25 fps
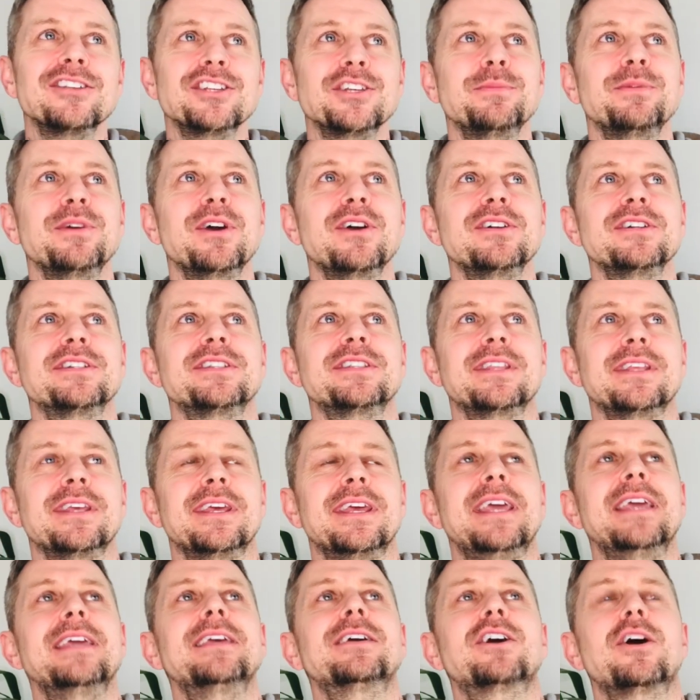to be honest,
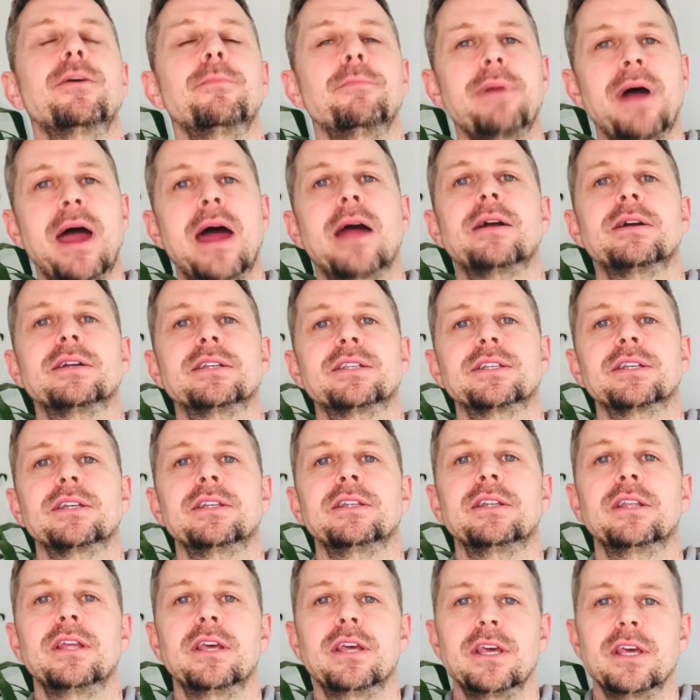in
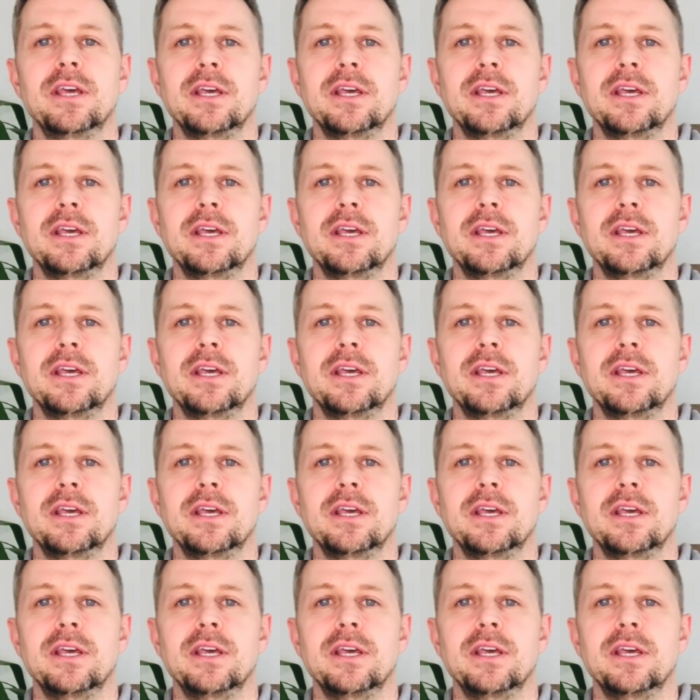comparison